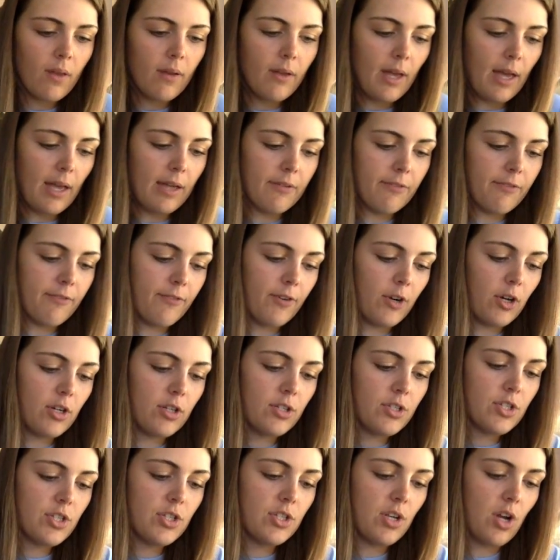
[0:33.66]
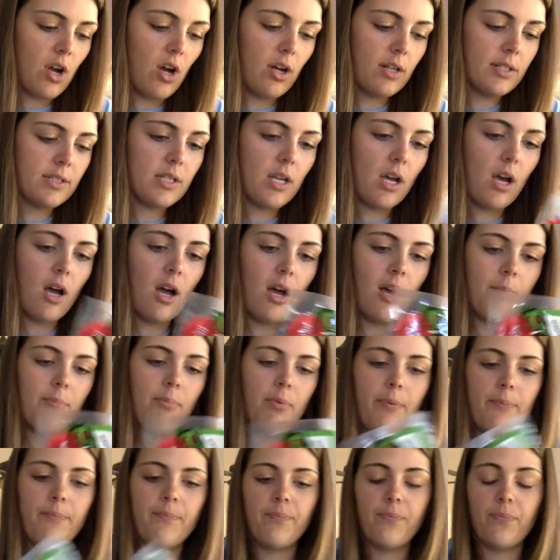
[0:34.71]
And first, on top,
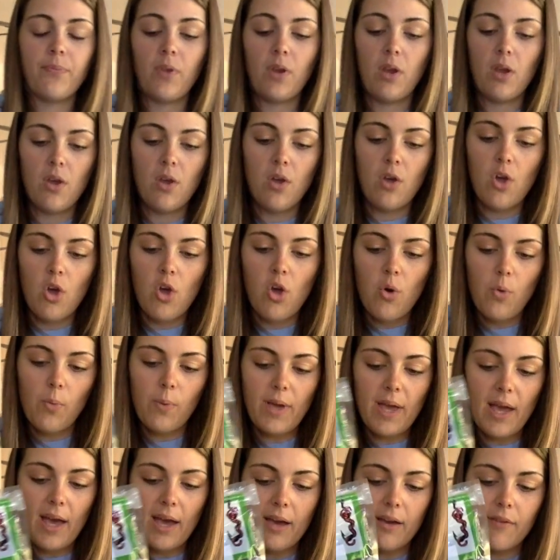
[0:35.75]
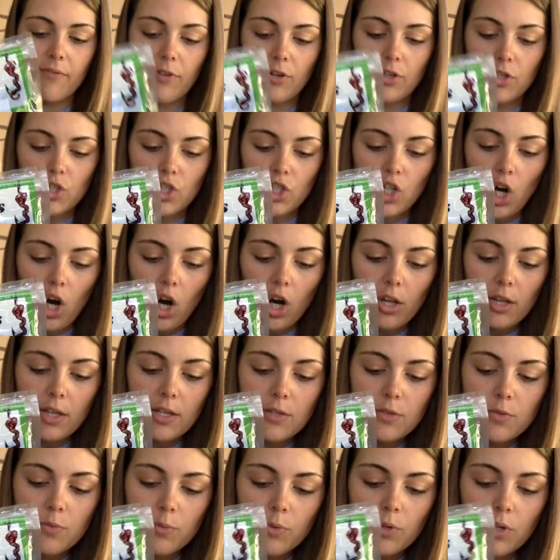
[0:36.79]
we have your
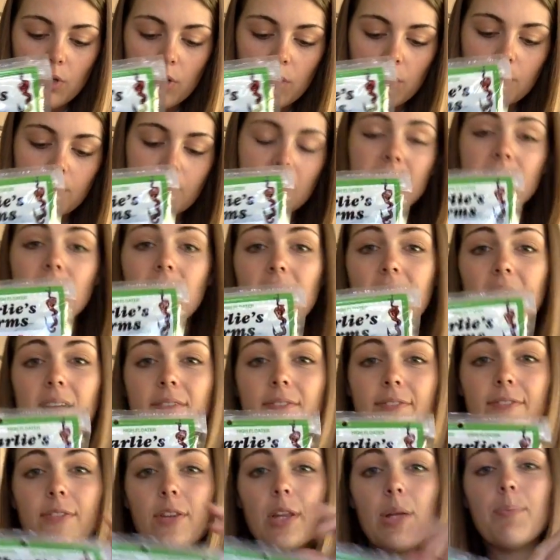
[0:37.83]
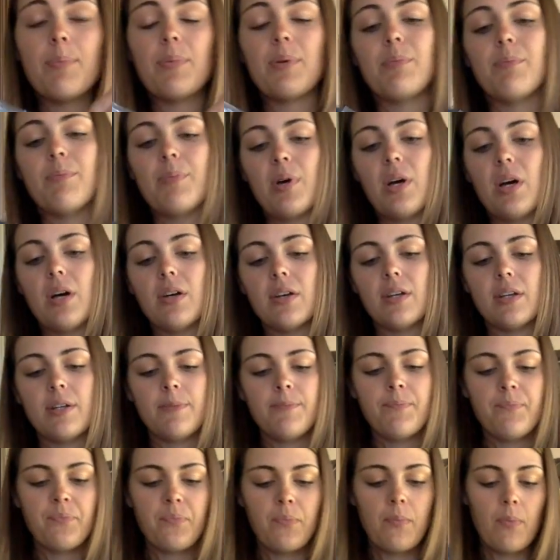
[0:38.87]
Charlie's Worms Flippin' Bug.
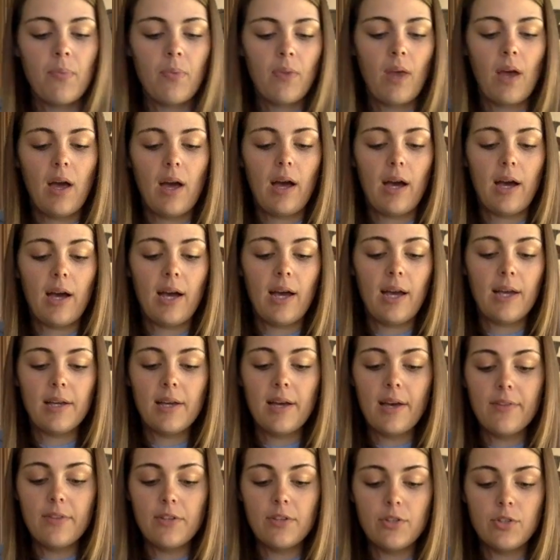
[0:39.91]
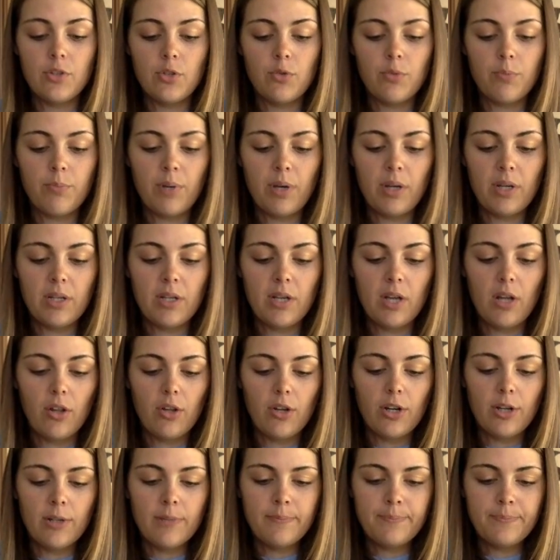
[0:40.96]
I got the June bug
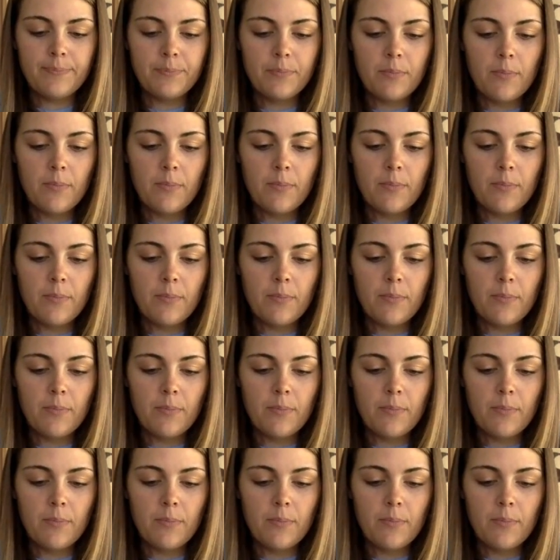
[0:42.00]
color.